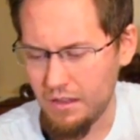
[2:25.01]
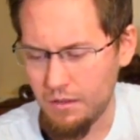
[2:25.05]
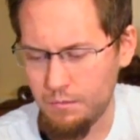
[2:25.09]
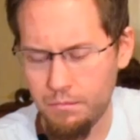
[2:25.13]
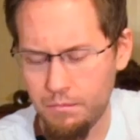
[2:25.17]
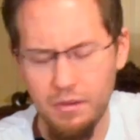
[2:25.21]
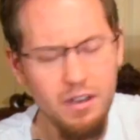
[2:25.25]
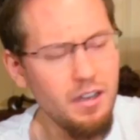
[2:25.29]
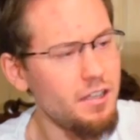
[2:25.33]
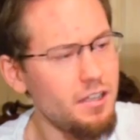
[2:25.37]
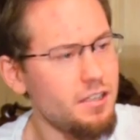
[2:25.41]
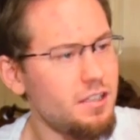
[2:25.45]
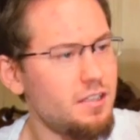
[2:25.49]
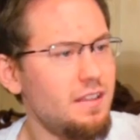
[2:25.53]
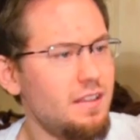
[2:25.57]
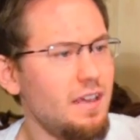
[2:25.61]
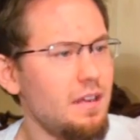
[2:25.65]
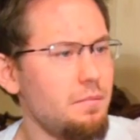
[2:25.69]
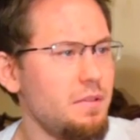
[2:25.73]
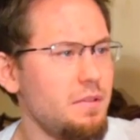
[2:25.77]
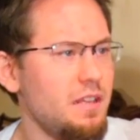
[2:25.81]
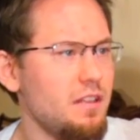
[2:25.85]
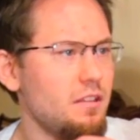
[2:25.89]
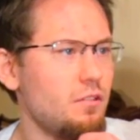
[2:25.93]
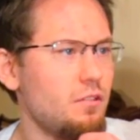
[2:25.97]
But that
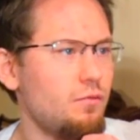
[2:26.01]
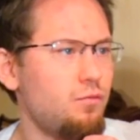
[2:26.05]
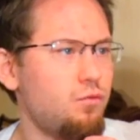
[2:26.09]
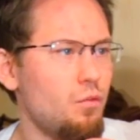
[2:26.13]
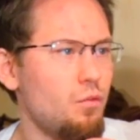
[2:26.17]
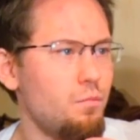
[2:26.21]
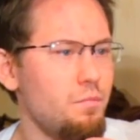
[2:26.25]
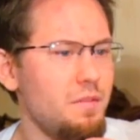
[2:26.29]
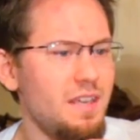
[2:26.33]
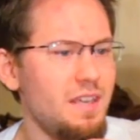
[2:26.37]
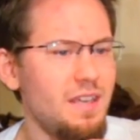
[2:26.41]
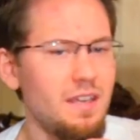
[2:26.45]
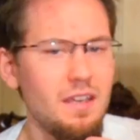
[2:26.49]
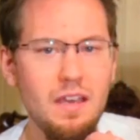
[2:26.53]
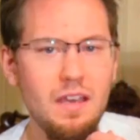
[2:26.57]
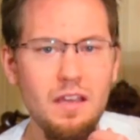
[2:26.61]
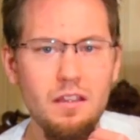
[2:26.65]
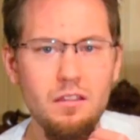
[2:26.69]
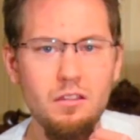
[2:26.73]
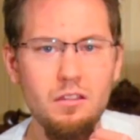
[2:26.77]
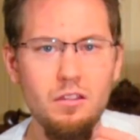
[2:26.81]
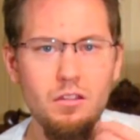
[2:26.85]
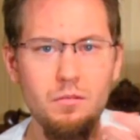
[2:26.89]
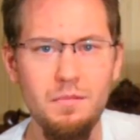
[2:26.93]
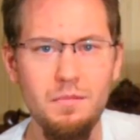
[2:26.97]
means for me,
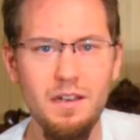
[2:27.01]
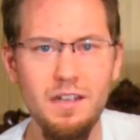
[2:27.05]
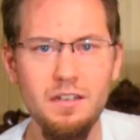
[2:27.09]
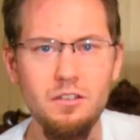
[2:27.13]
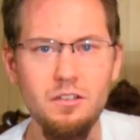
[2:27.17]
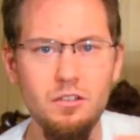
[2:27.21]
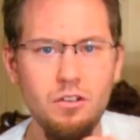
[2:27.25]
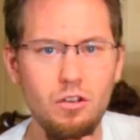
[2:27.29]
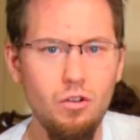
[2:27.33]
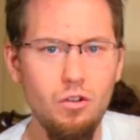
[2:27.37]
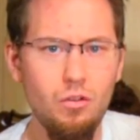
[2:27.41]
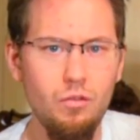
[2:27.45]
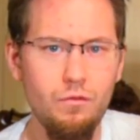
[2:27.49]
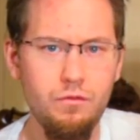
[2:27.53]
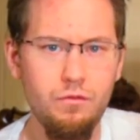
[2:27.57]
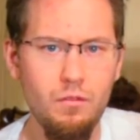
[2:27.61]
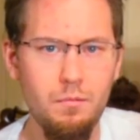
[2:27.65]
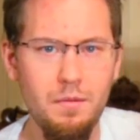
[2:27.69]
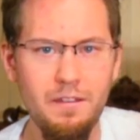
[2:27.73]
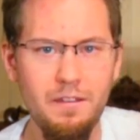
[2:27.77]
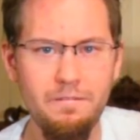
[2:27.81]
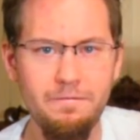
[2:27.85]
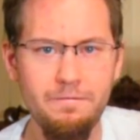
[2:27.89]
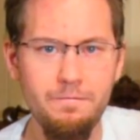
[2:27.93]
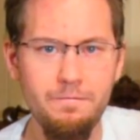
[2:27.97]
as you might know from my